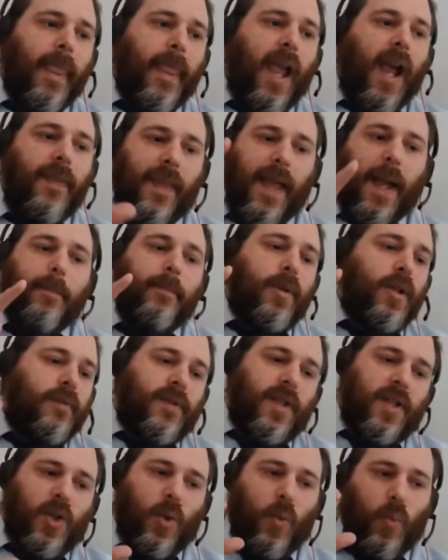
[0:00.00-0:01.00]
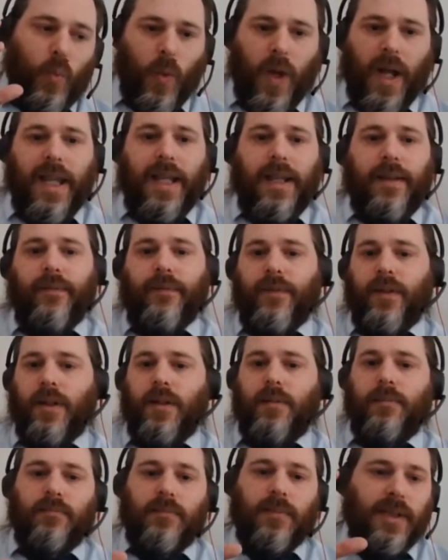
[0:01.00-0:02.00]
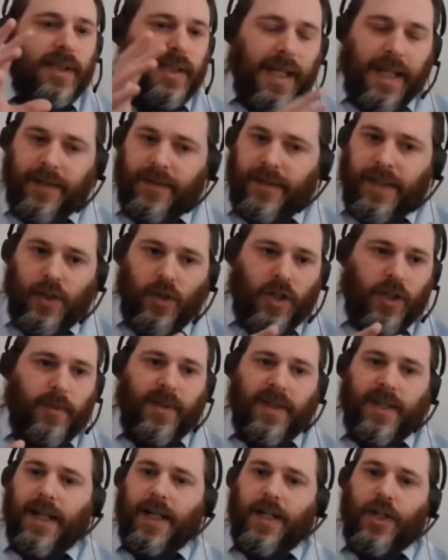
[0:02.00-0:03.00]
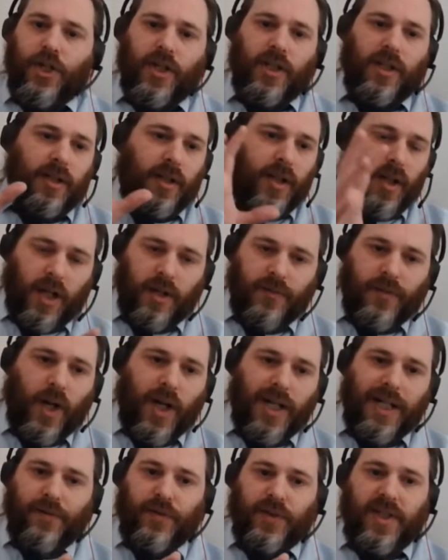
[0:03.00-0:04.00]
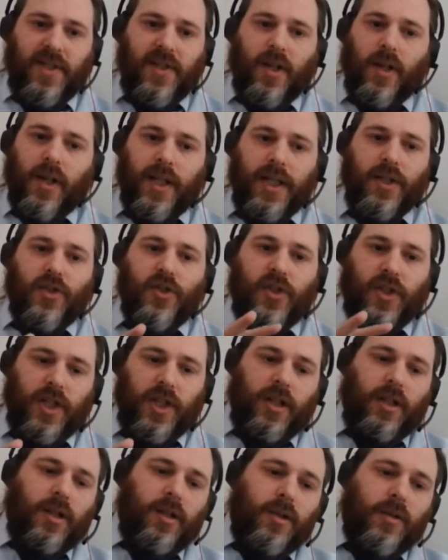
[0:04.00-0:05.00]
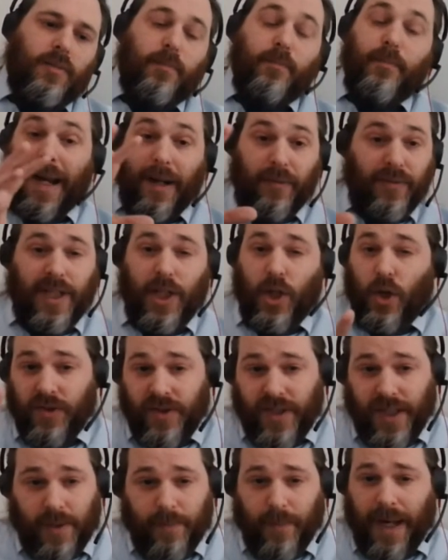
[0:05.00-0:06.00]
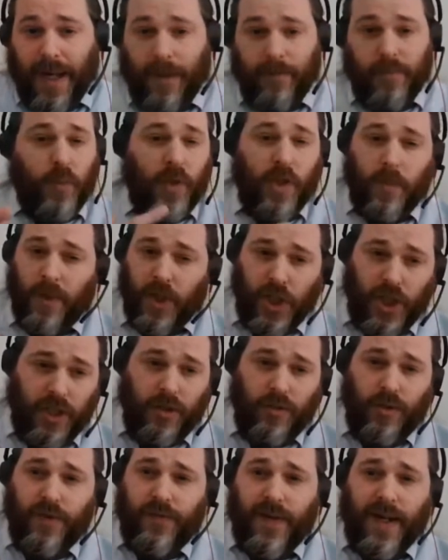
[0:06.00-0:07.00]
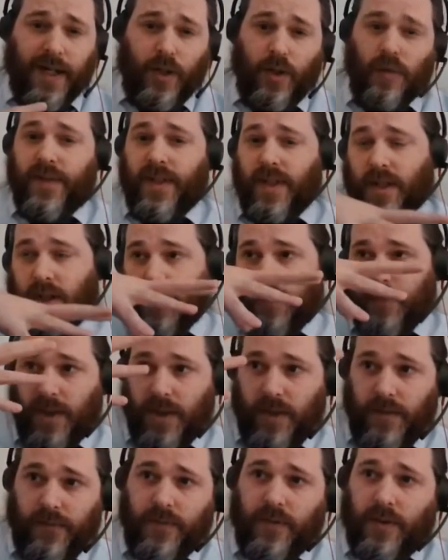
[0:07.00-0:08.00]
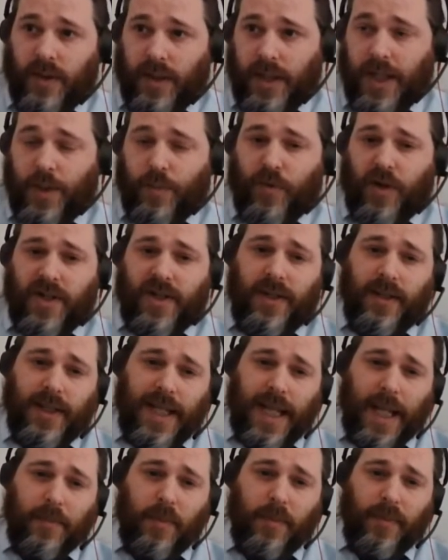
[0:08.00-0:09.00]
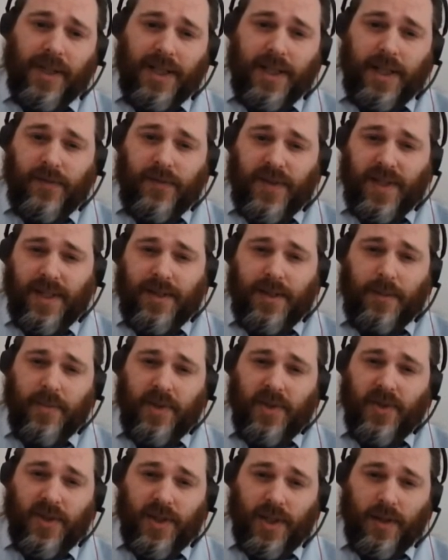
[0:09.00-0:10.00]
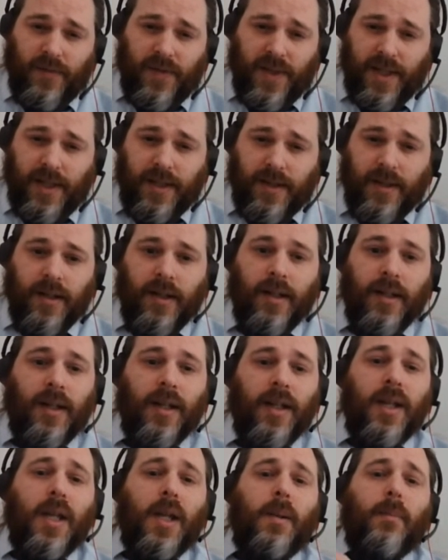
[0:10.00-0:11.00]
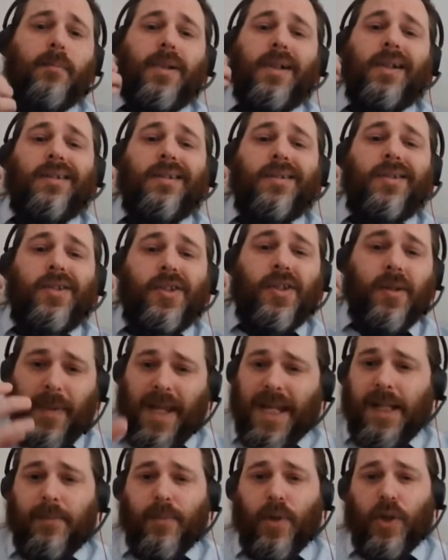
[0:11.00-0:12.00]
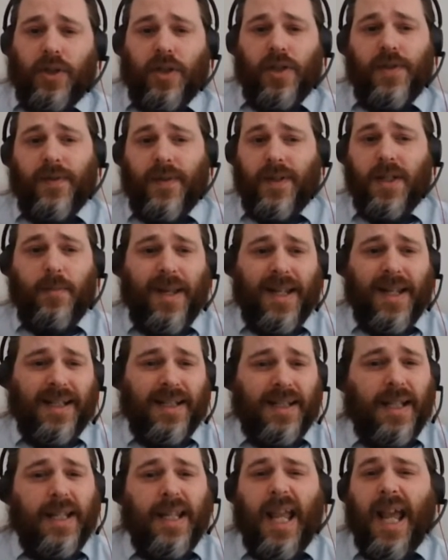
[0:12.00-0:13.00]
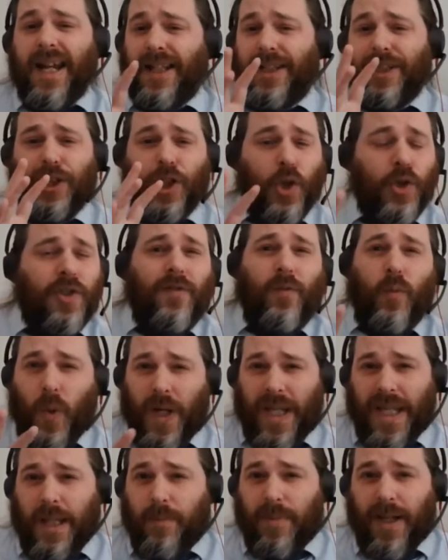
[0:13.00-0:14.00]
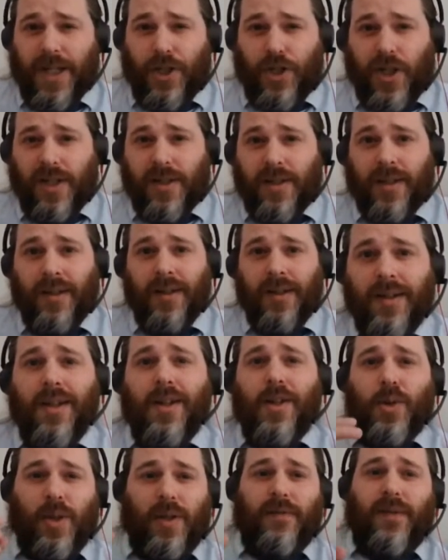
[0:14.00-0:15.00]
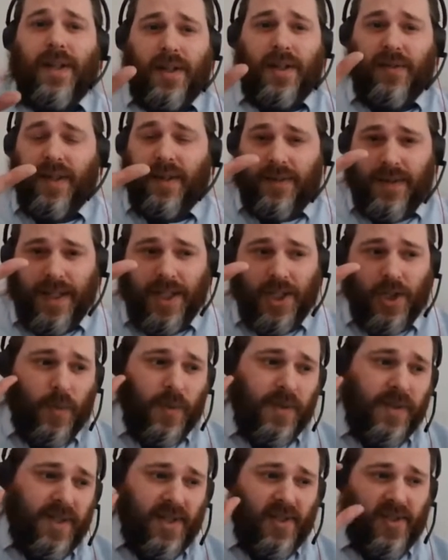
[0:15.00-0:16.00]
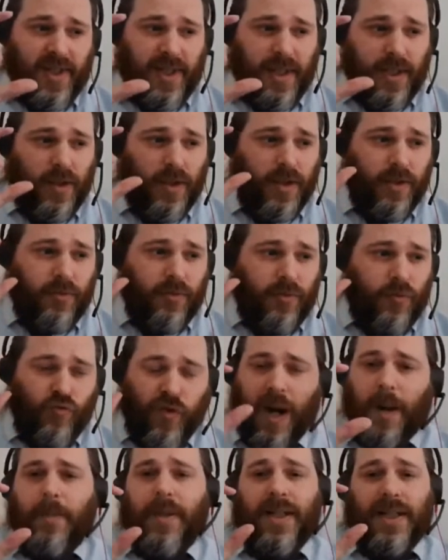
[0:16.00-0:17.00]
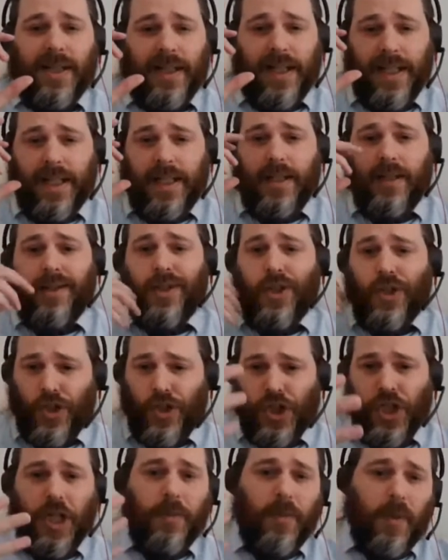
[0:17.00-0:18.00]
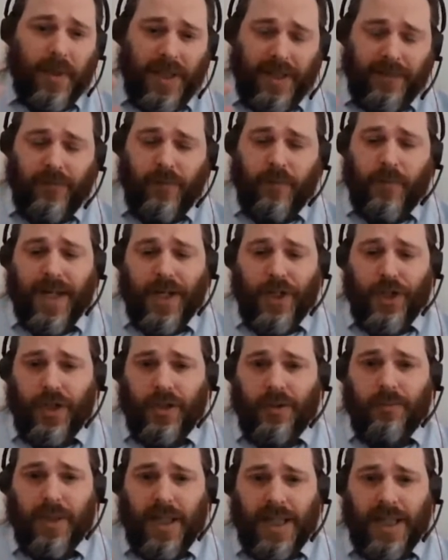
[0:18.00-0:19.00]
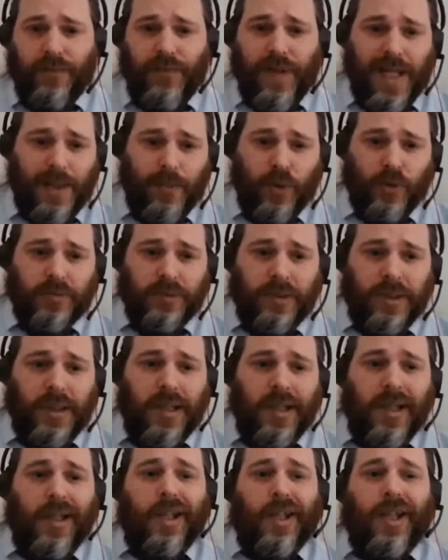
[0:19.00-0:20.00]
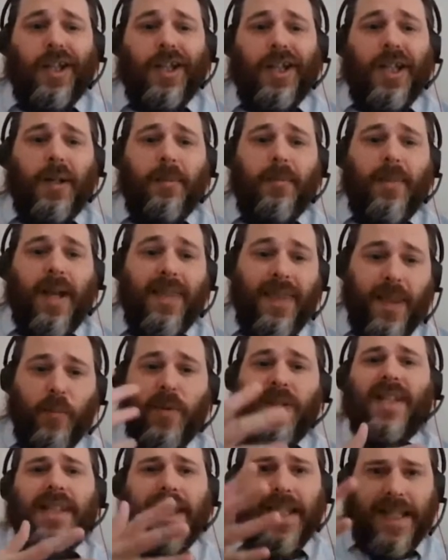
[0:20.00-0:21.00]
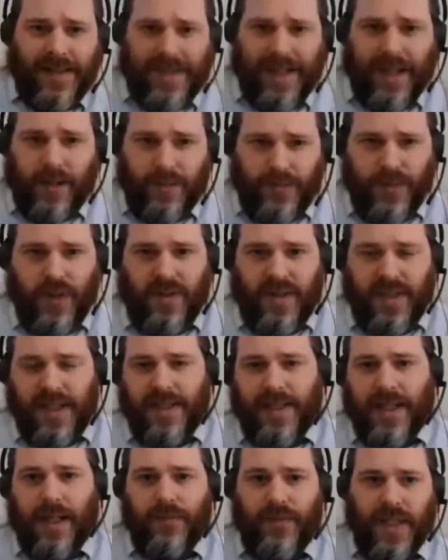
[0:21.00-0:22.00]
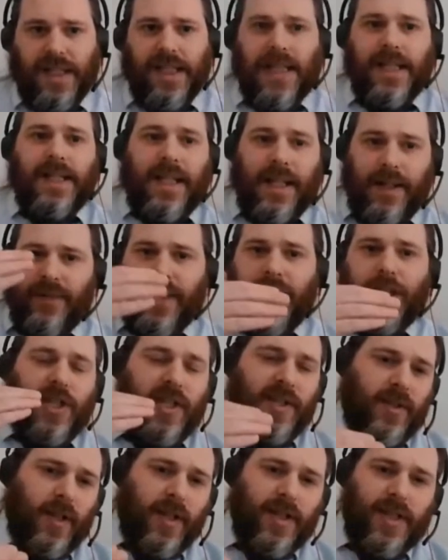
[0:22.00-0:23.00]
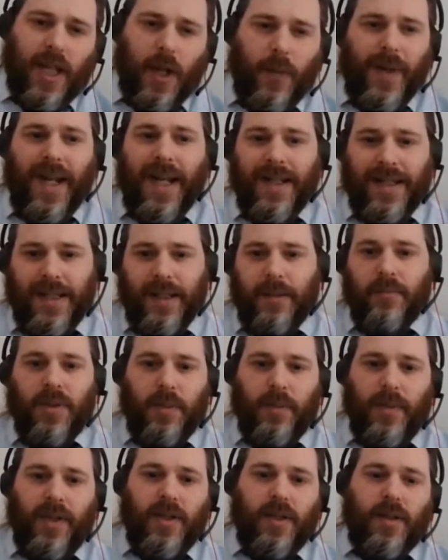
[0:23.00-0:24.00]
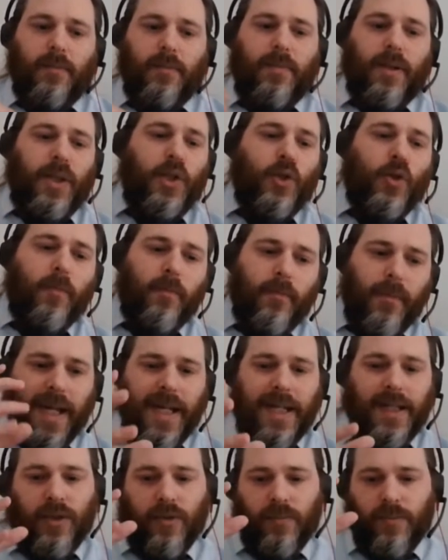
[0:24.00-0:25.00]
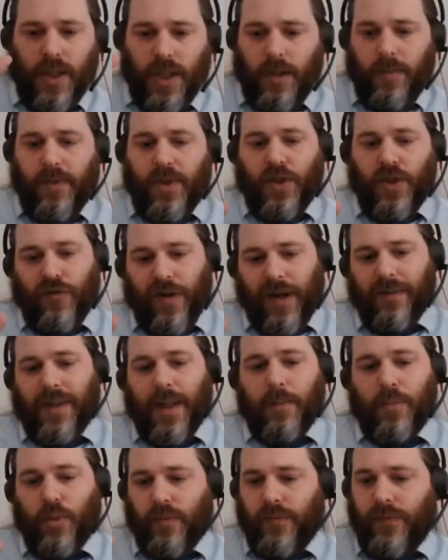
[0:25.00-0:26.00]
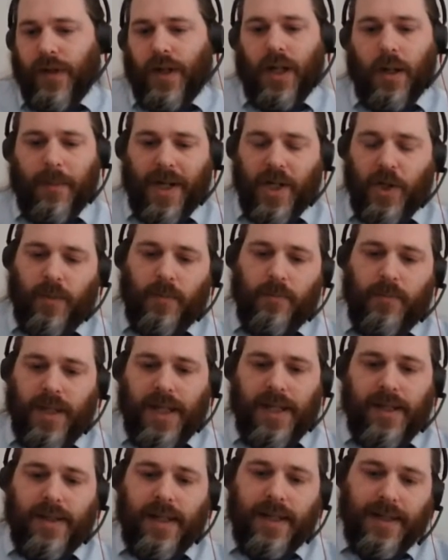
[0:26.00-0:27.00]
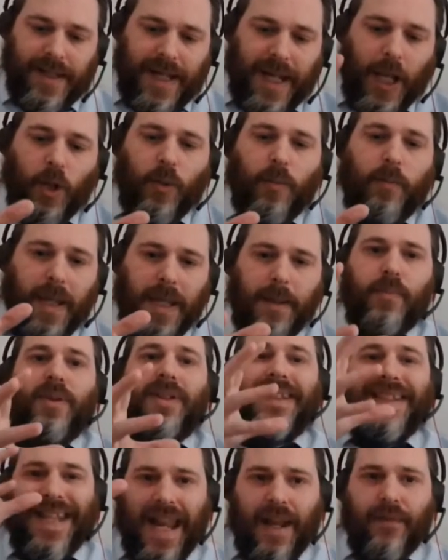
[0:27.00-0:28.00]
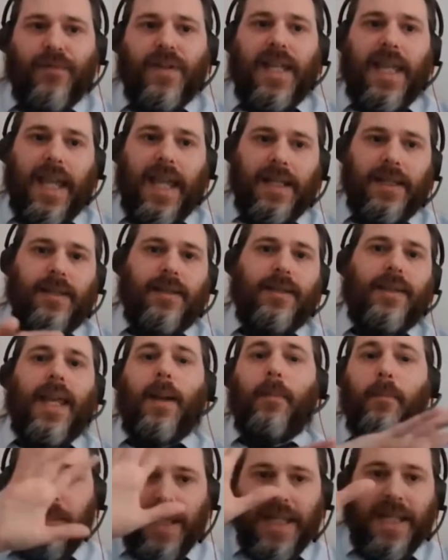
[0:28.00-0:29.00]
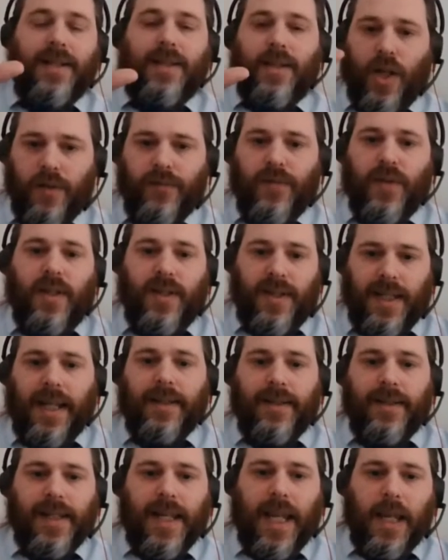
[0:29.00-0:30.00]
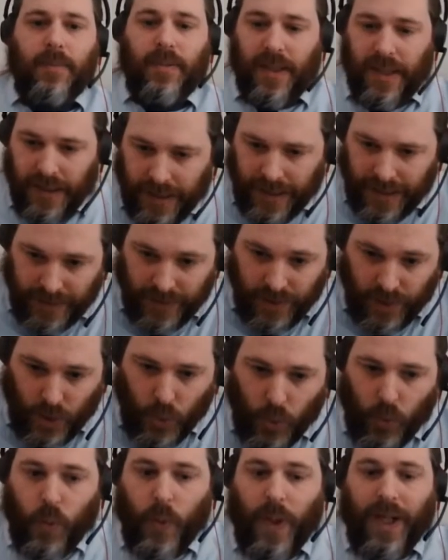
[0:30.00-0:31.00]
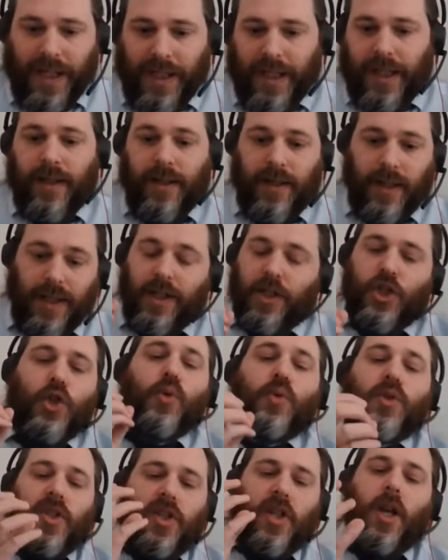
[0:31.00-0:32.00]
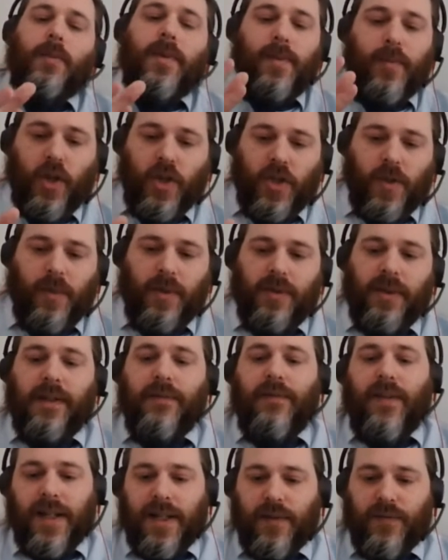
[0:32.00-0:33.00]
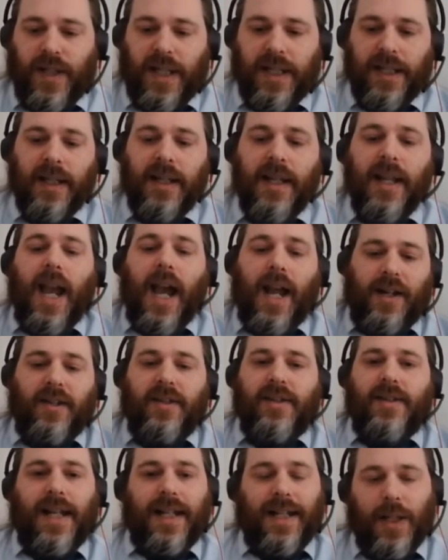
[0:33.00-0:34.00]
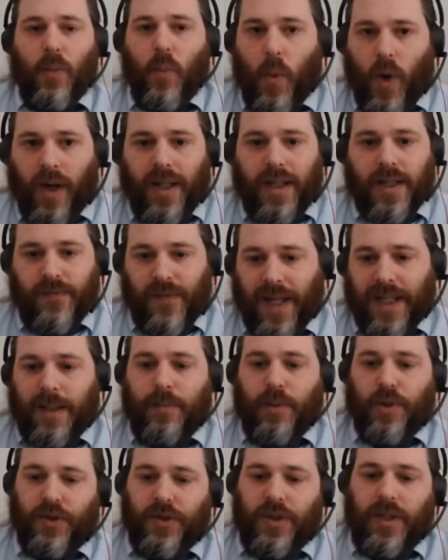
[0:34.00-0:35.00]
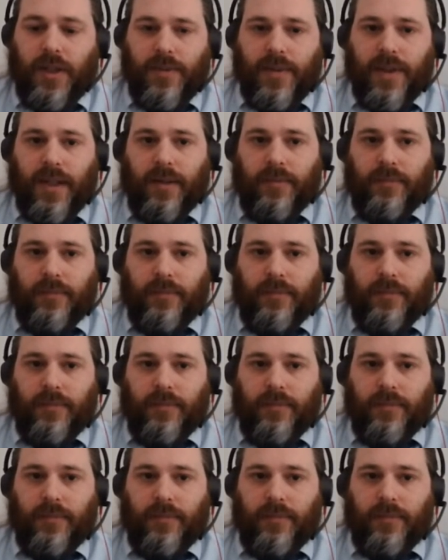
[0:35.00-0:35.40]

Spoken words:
And that moved us away from lengthy documentation and kind of high-level designs to bounded context maps, which I'm a huge fan of in terms of expressing the capability of systems and services, but domain models fundamentally, and a lot of wiki pages. So effectively things with distilled, rapidly consumable information being available, and then with links out to further detail if they need it, if they decide to go ahead and implement. But your main purpose around that portfolio management piece is to help people navigate that big, diverse landscape in as quickly and as short a time as possible, effectively, and understanding why it's valuable to do so.